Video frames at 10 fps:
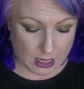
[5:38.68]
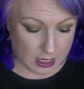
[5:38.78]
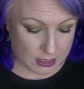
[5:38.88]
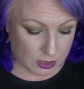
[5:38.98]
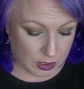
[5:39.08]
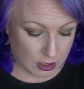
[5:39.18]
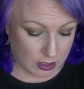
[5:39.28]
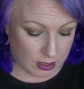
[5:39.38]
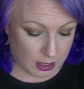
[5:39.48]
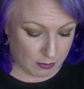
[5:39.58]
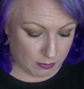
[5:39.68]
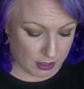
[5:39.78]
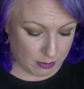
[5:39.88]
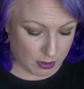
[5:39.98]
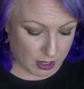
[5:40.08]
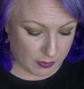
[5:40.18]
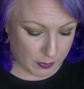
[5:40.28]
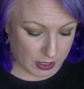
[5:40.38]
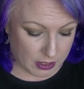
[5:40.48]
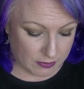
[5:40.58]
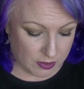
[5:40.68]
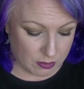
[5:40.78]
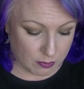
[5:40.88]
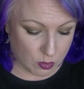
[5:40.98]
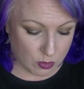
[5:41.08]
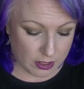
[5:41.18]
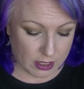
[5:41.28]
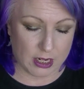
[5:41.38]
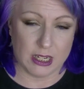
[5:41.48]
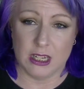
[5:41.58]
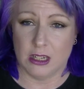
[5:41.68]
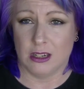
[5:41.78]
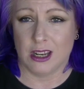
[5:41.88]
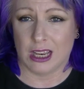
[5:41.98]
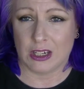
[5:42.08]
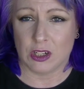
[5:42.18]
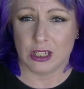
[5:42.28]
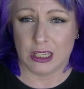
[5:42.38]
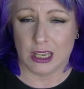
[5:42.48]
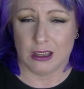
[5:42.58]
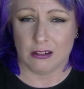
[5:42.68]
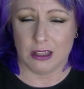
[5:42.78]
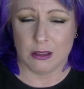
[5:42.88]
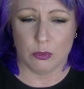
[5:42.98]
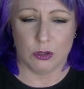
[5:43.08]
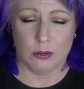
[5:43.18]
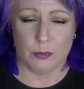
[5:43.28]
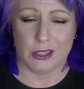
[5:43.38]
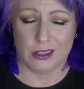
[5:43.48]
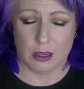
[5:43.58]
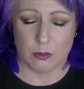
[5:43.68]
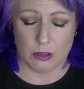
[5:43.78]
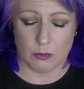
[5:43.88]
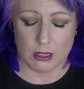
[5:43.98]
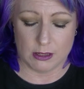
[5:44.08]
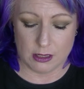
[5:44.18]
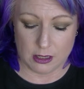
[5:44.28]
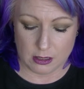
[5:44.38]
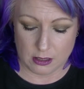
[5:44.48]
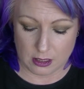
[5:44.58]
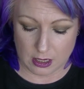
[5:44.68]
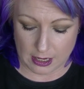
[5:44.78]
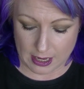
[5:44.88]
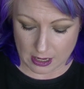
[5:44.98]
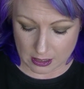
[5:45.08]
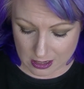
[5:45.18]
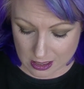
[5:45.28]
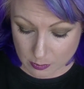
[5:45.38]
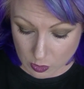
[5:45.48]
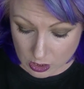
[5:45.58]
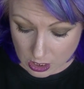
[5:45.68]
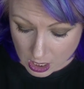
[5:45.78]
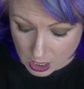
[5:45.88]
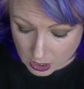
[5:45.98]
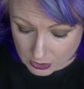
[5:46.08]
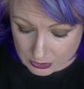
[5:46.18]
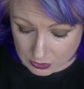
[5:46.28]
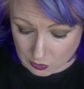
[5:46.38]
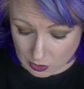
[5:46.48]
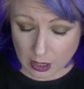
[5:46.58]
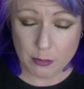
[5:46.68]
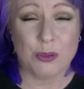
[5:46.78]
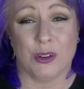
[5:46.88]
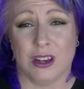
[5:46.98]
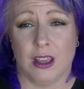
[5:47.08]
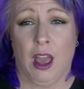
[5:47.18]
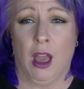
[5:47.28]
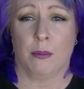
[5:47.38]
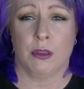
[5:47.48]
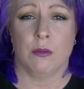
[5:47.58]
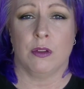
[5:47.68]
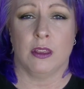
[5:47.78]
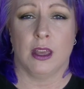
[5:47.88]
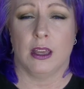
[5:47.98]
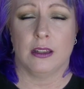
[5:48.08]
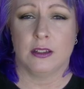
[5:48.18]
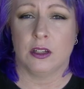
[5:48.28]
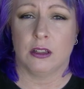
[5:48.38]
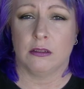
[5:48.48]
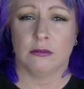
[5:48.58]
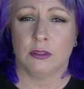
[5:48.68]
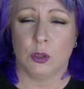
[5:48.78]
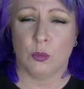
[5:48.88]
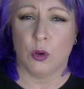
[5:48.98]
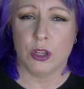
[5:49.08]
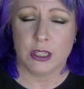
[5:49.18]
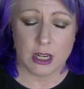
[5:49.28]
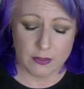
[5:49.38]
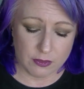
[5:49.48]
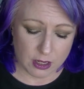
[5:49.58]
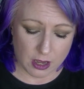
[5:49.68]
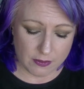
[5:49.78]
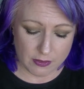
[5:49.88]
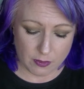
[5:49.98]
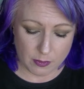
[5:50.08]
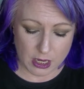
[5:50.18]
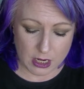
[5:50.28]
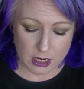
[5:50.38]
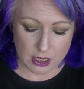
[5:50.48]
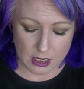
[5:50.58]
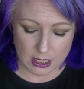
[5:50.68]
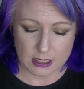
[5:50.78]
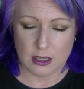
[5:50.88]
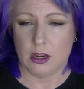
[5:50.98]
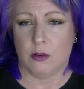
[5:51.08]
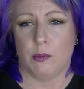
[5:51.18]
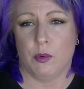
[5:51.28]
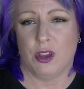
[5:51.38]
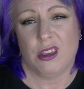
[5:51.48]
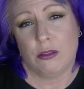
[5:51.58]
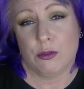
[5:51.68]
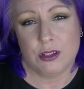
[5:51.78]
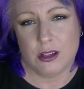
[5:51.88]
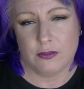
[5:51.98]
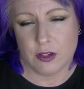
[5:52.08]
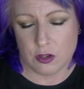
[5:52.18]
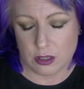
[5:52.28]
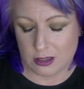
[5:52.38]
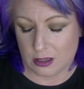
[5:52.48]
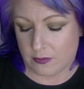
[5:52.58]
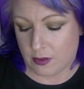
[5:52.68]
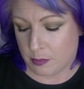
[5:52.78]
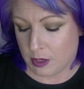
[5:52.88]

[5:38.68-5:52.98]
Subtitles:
So there might have been a few more that I didn't actually count in the book, but they were the ones that I counted in the book. So I'm pretty happy with that. It's not the worst effort I've ever made, and at least I know I'm working through stuff and using stuff up.